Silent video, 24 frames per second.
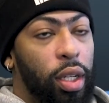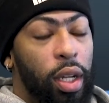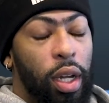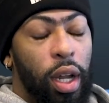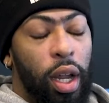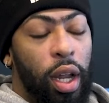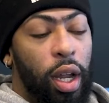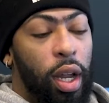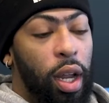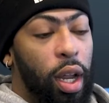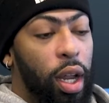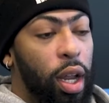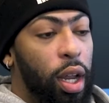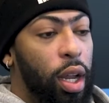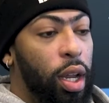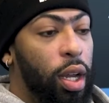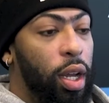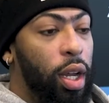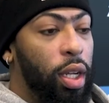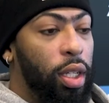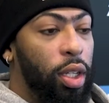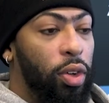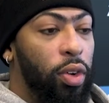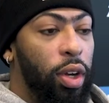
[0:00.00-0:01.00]
He
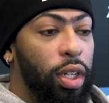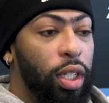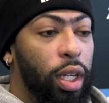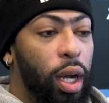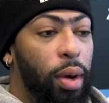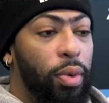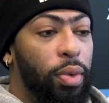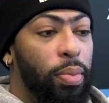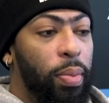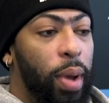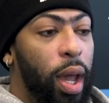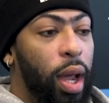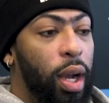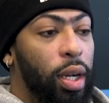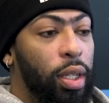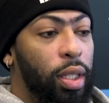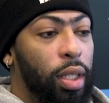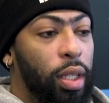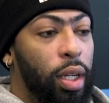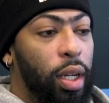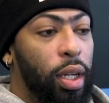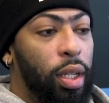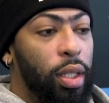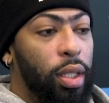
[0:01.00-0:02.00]
does a great job of
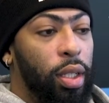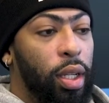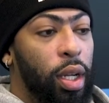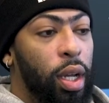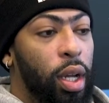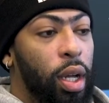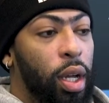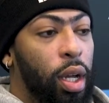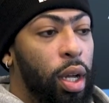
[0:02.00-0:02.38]
managing us.